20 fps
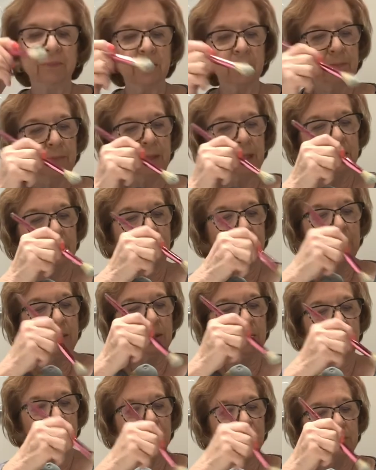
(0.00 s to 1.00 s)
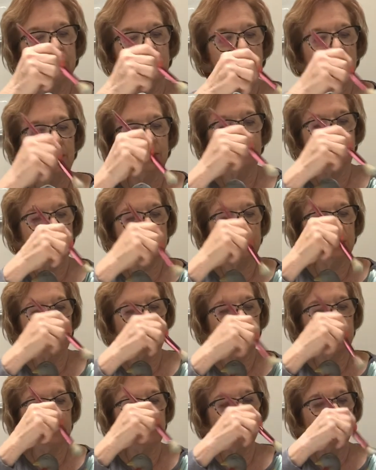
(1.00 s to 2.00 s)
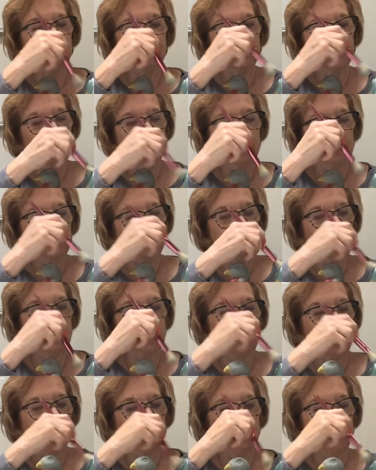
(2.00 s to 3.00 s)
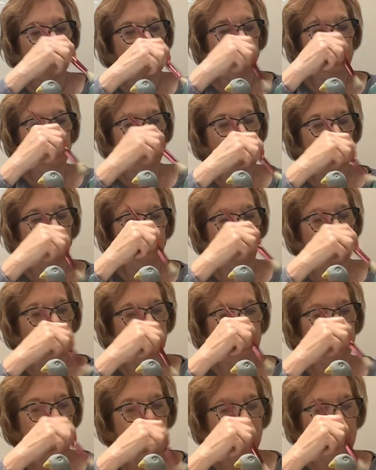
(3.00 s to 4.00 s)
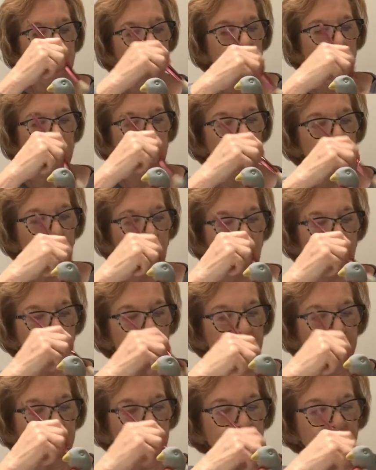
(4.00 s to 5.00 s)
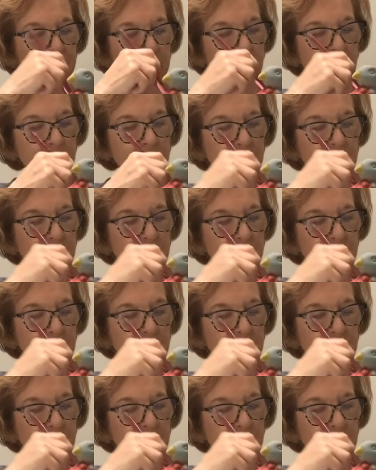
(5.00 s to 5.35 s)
Makes a big difference. And since this is the area where you don't mind if you get a little more, I